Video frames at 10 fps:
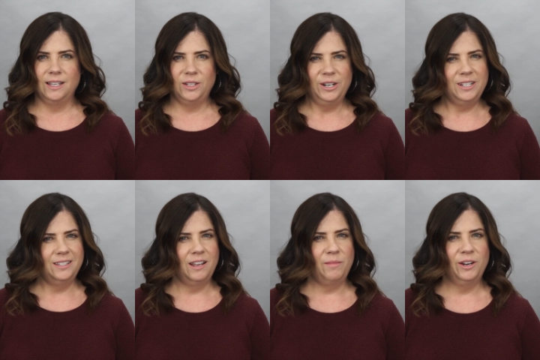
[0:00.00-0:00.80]
It's hard to
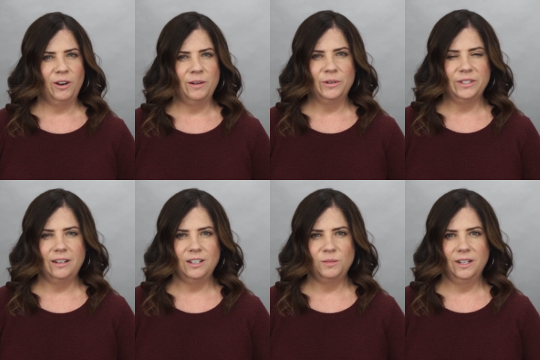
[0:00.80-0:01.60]
say my gray
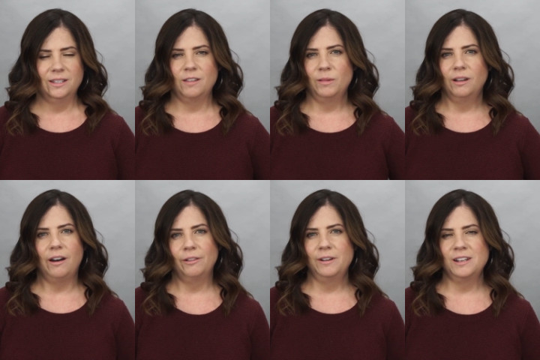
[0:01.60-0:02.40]
percentage because I've been
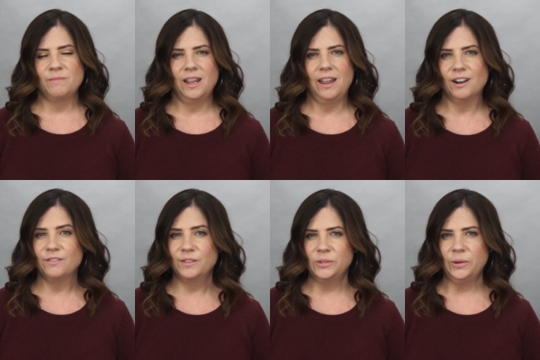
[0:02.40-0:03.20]
coloring my
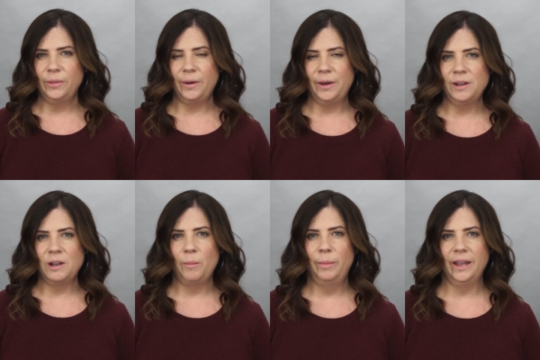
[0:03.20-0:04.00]
hair for so
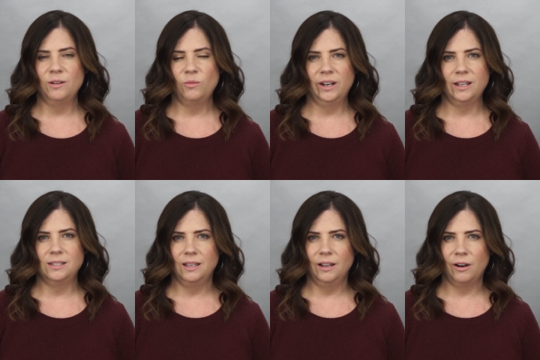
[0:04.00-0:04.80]
long, but when I
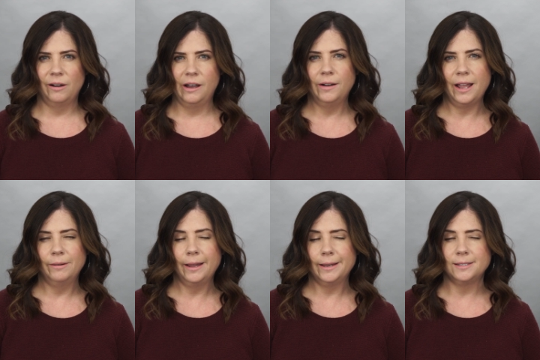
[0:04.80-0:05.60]
see it grow out, I
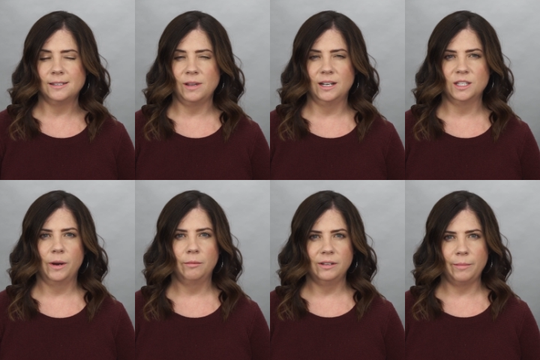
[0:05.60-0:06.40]
would estimate it's
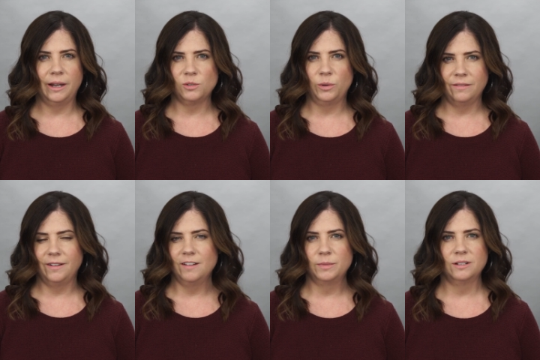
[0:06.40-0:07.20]
probably about
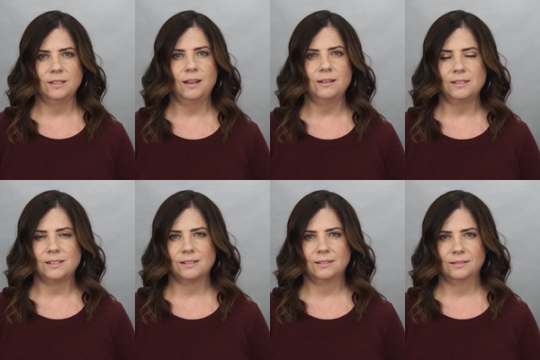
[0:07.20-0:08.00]

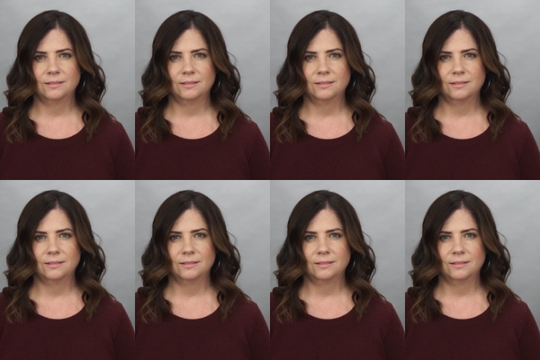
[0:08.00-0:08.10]
25%.